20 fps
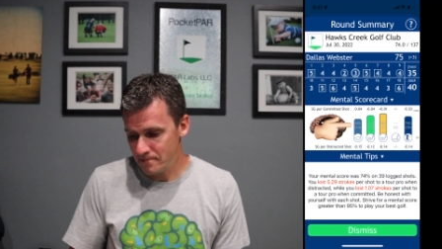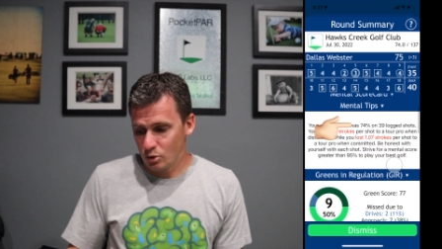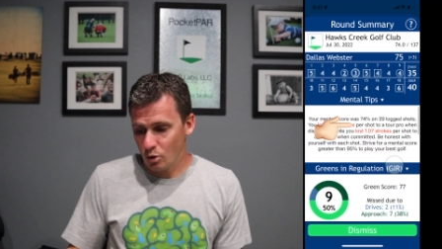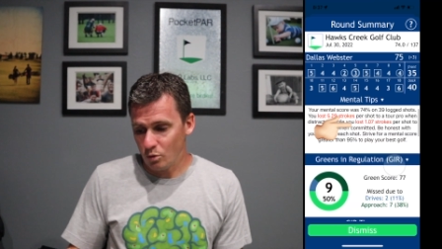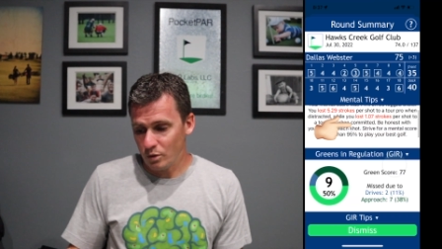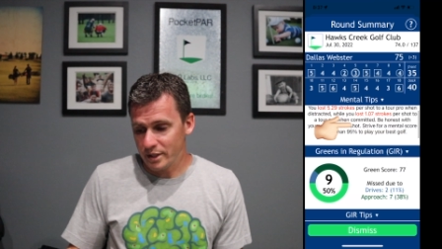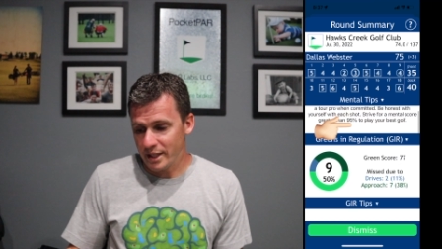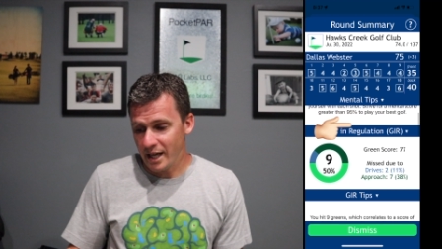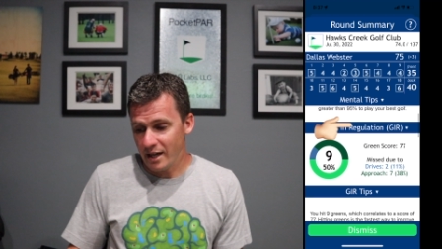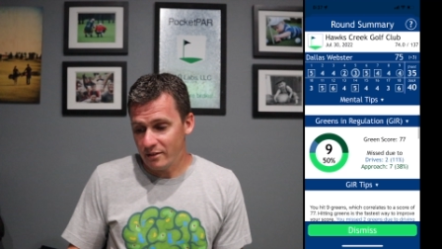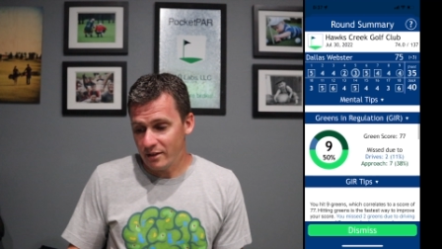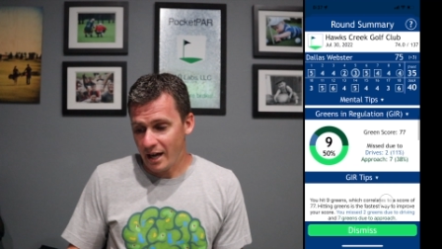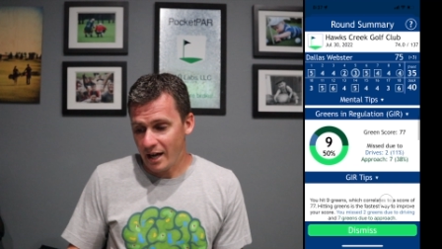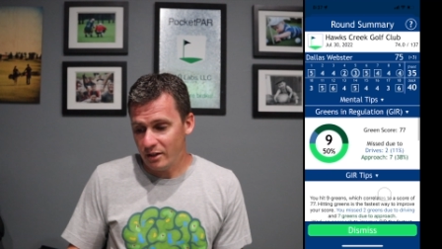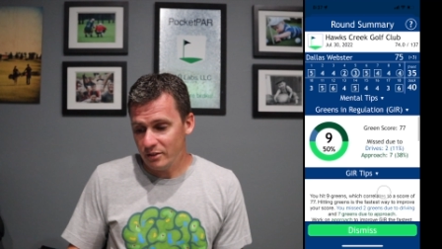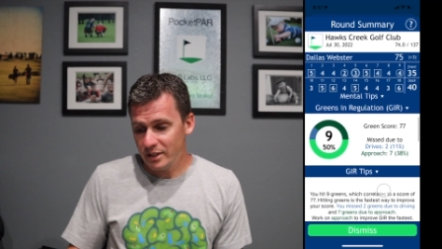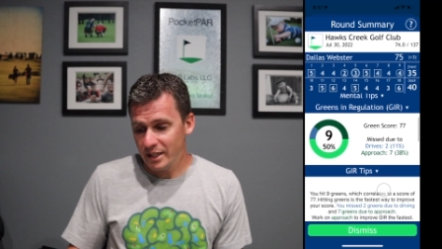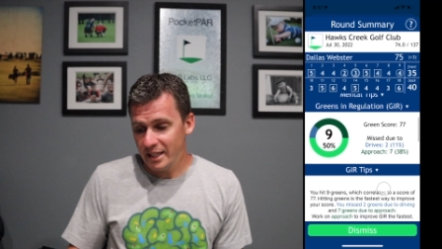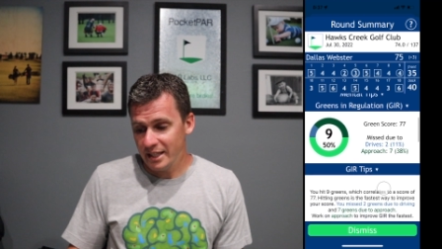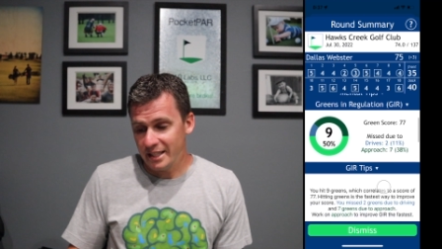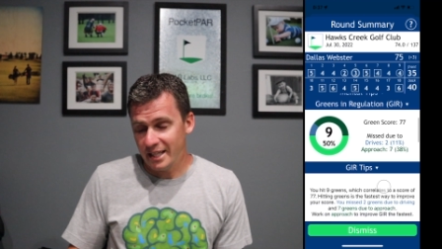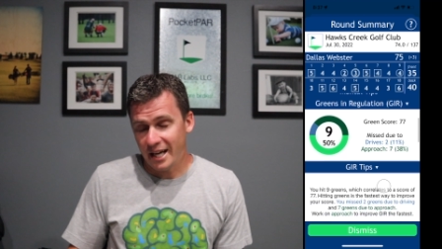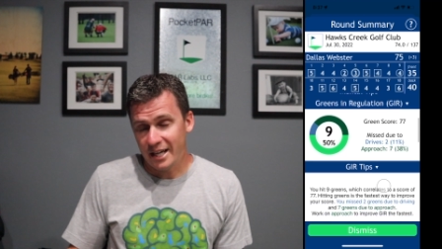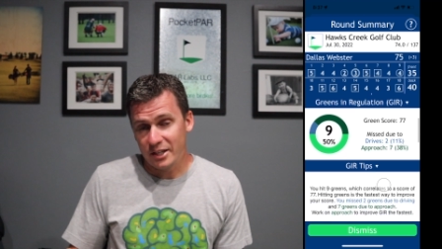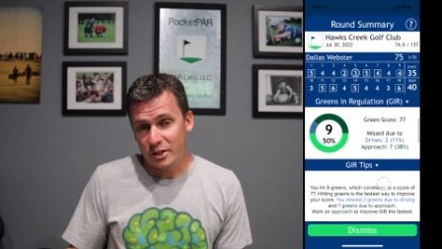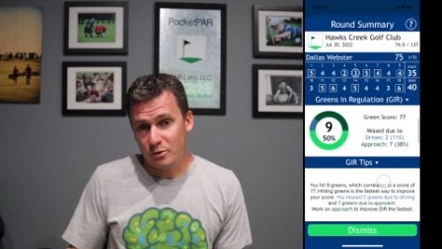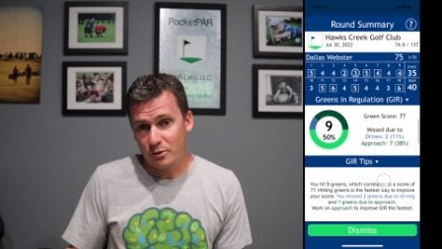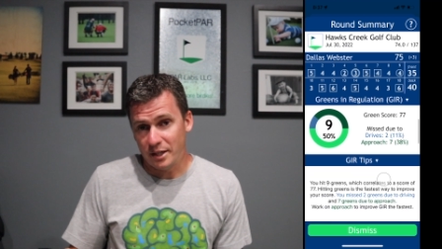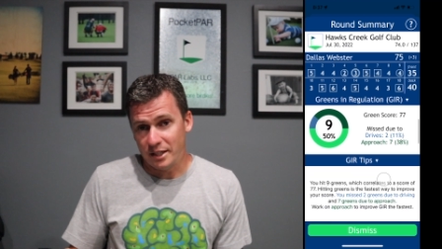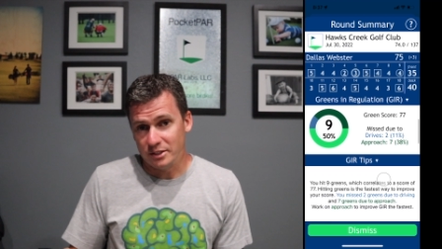Scrolling down, I only hit
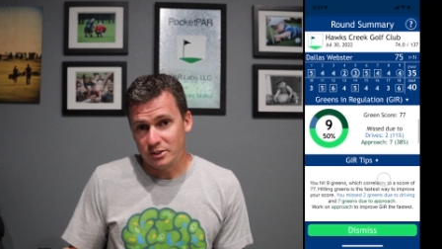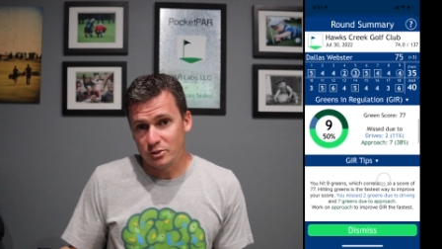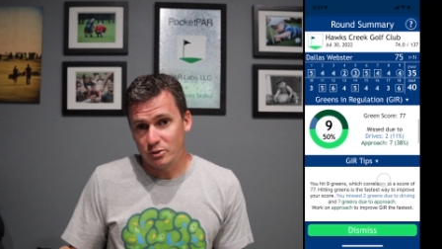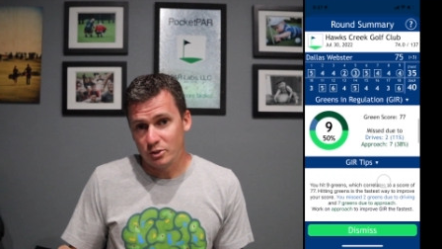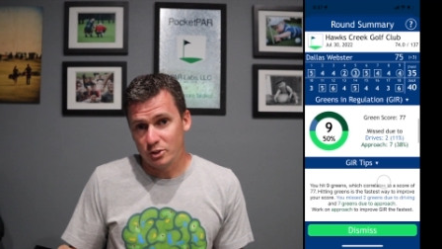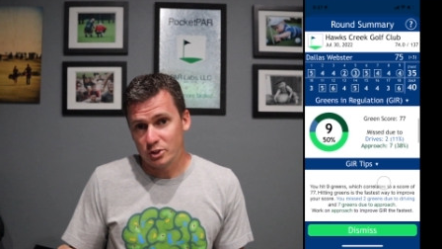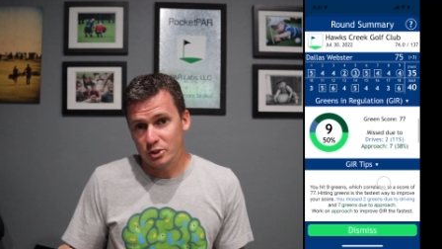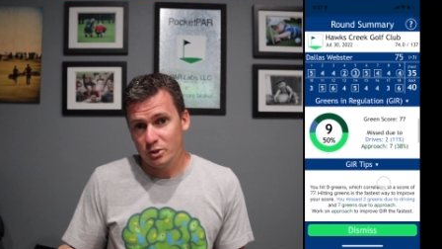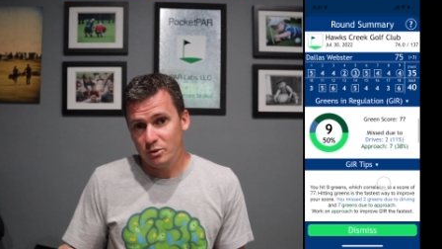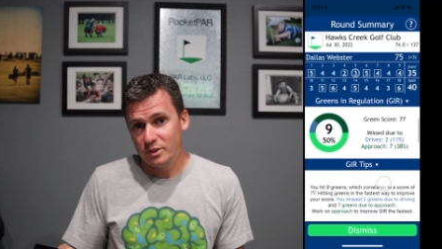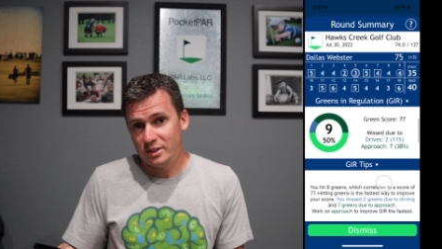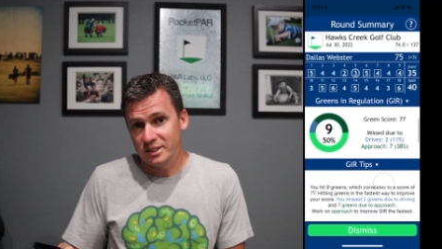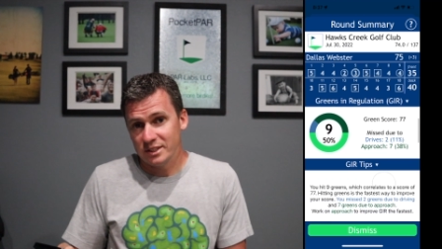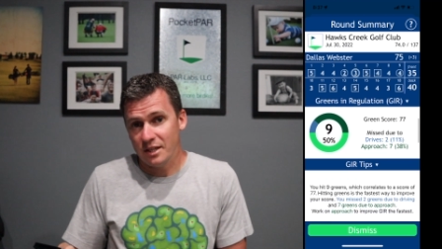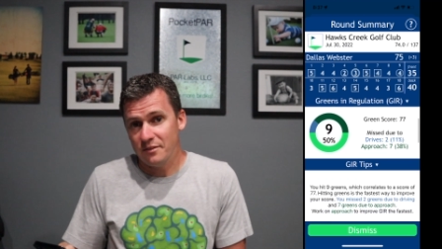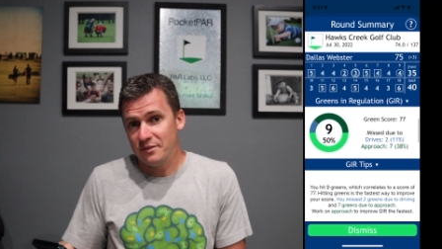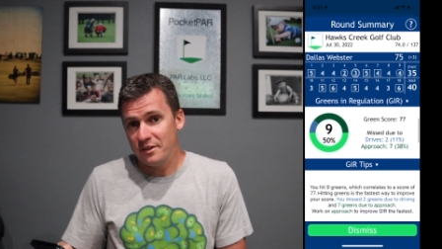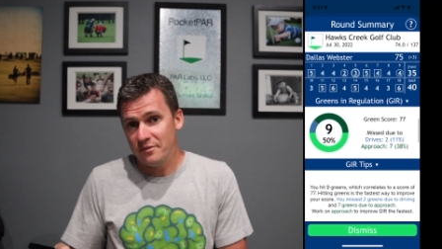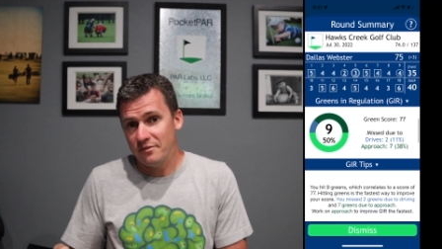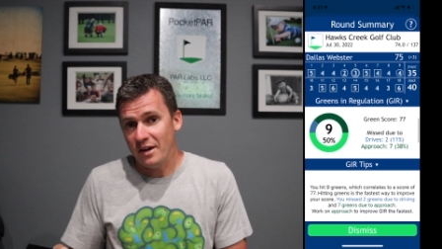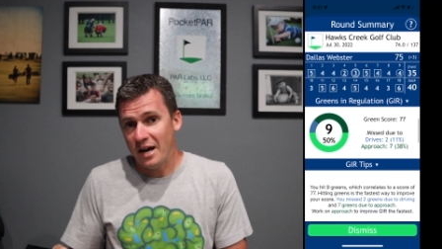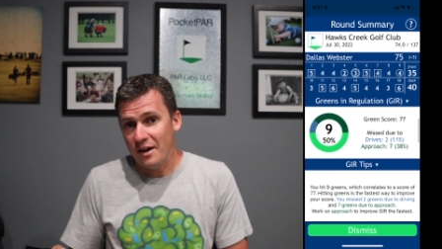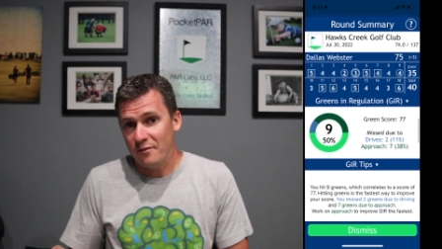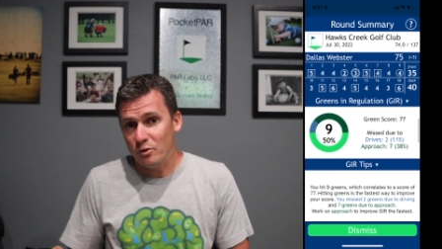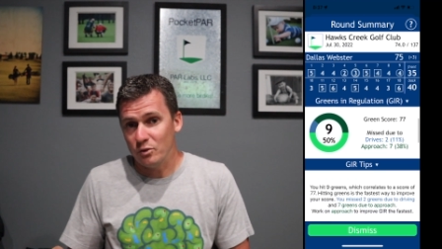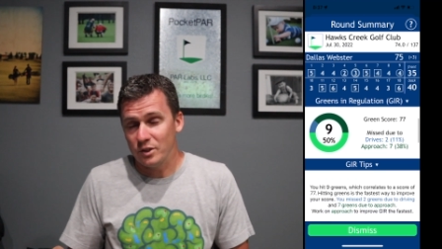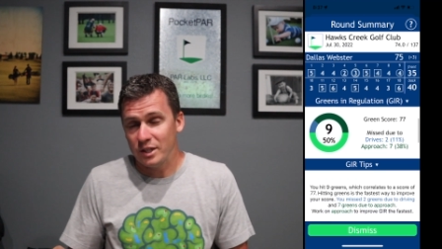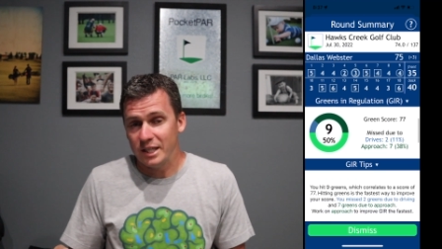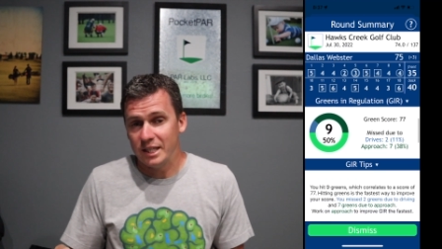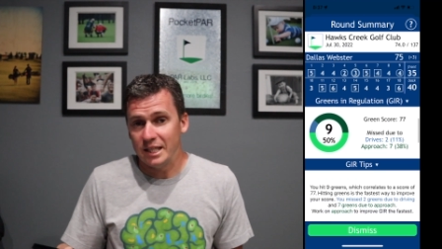nine greens, so to shoot a
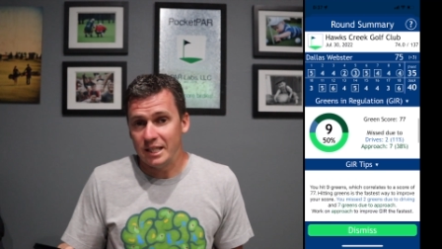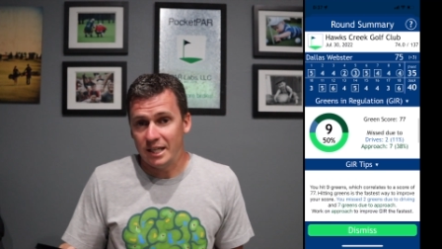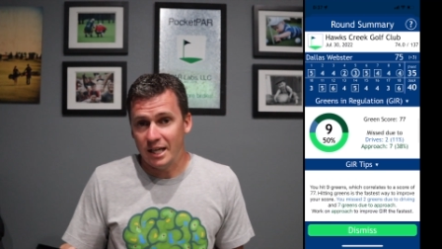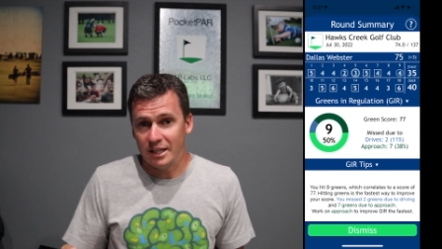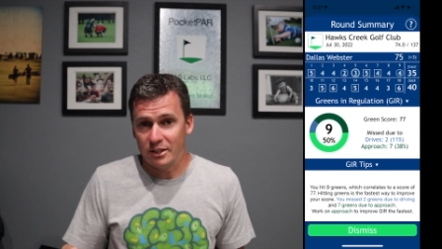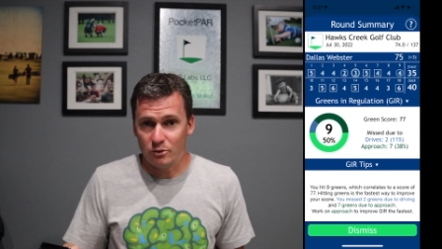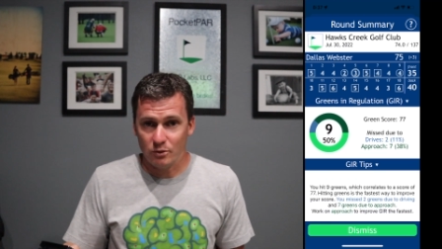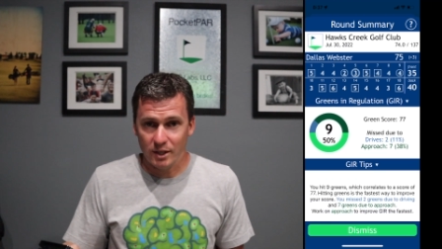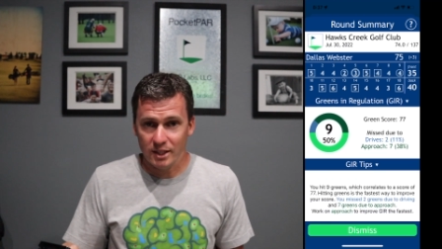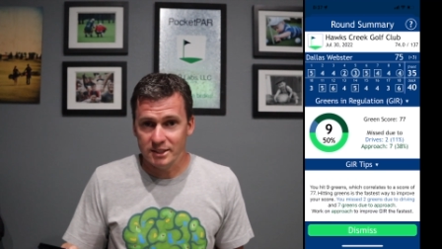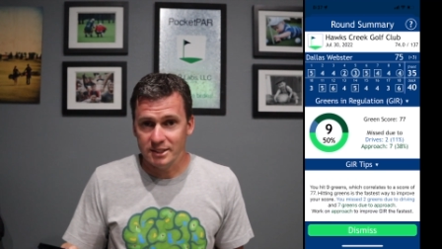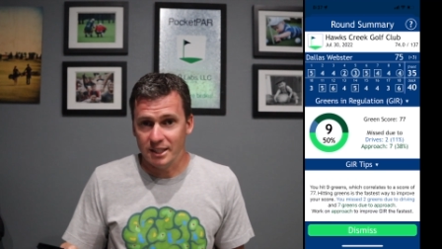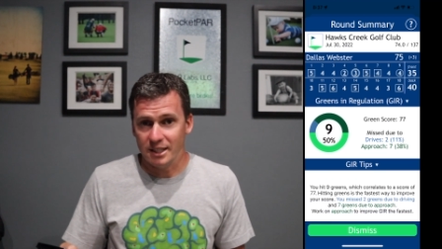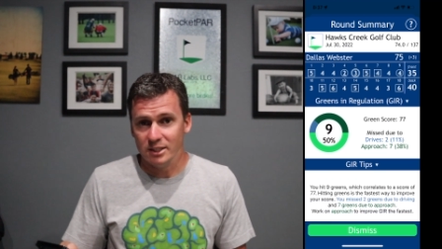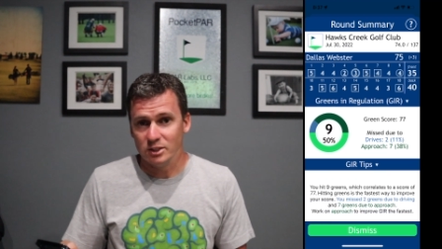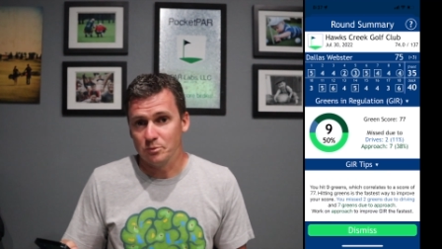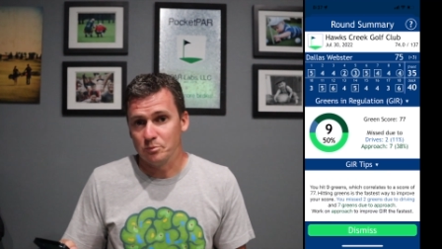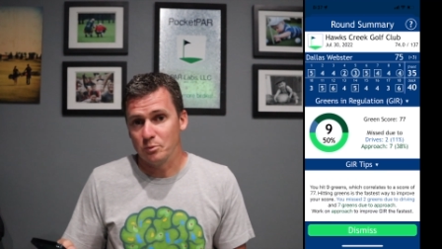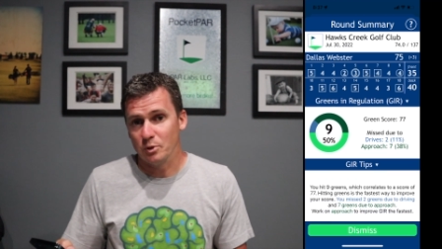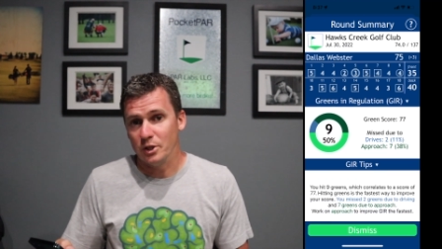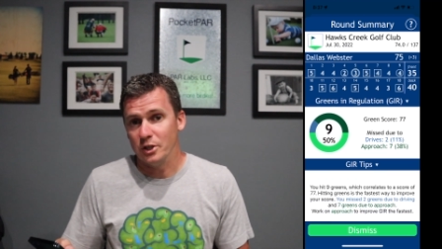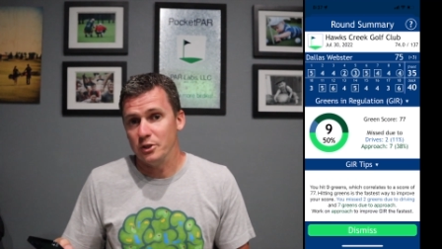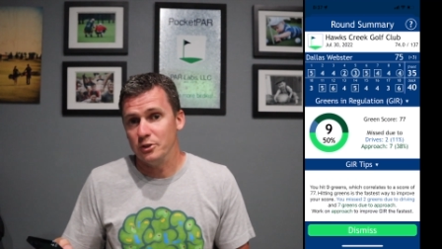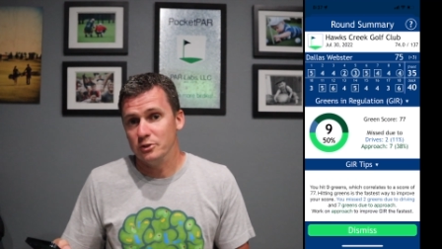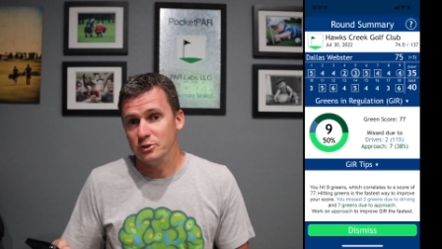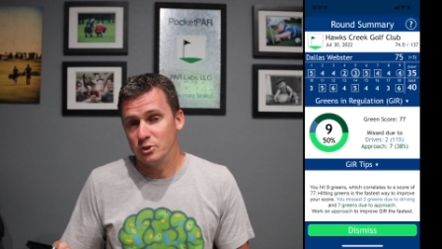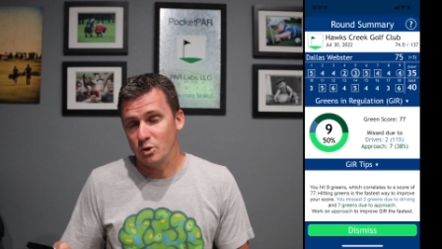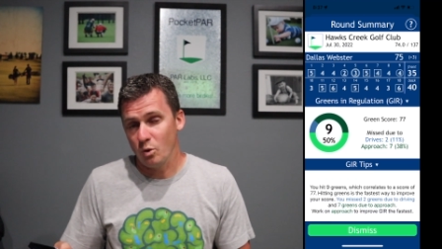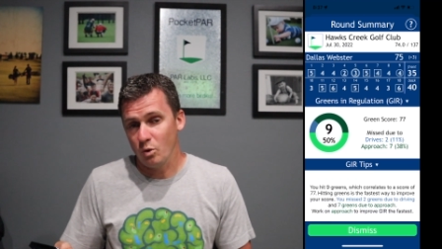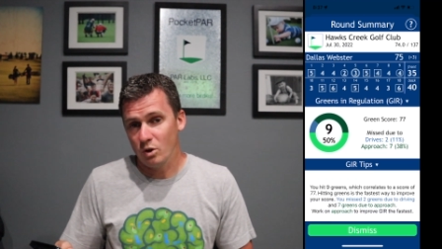75, only hitting nine greens, that is a pretty
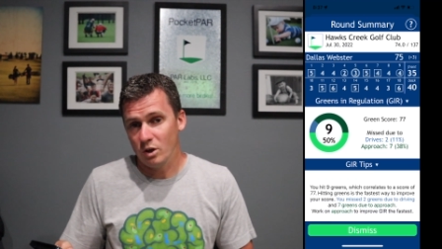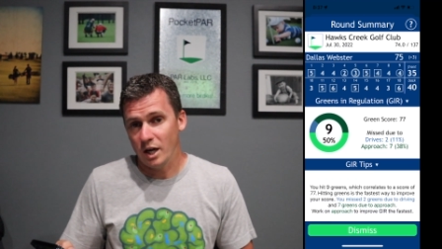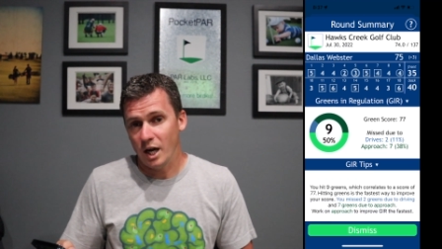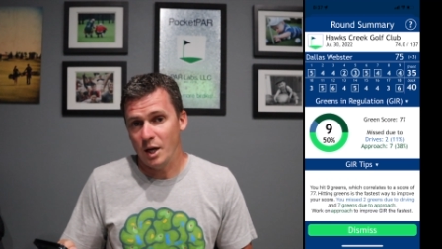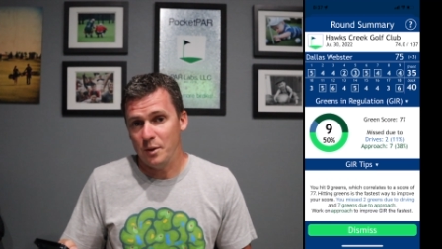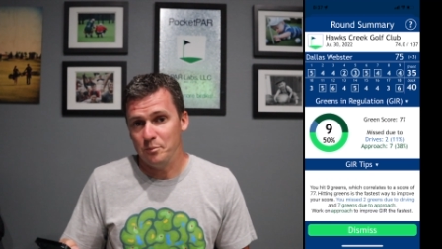good score.